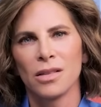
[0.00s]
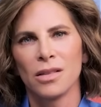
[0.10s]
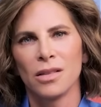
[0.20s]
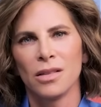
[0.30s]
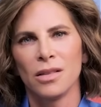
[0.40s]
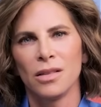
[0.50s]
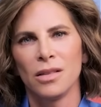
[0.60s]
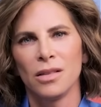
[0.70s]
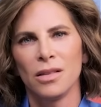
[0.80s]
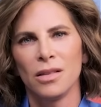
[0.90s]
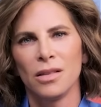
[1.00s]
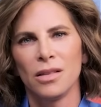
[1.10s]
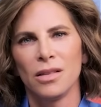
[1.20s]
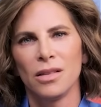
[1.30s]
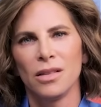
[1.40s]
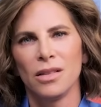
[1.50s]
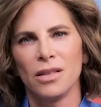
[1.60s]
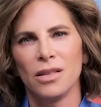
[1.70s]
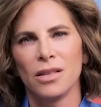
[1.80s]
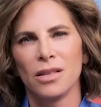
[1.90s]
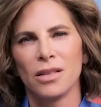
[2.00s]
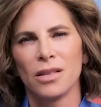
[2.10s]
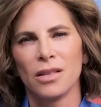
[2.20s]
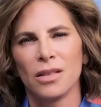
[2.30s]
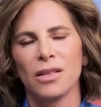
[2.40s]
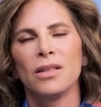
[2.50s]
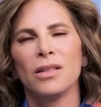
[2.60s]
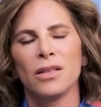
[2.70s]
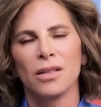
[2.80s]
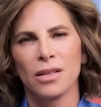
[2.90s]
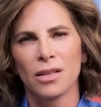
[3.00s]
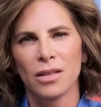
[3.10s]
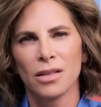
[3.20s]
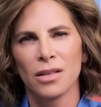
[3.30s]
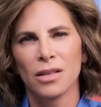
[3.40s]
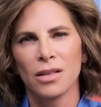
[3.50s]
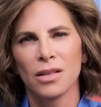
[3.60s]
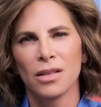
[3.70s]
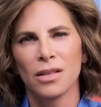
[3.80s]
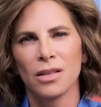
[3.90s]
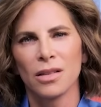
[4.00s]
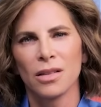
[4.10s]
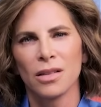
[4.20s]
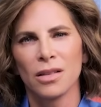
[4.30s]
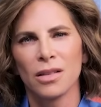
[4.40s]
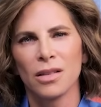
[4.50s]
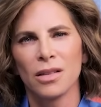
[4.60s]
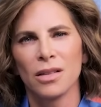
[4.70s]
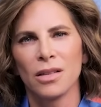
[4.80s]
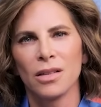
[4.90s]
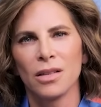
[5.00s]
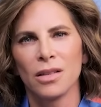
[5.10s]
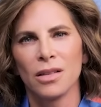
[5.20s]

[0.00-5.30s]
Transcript: No words are spoken by the person on screen.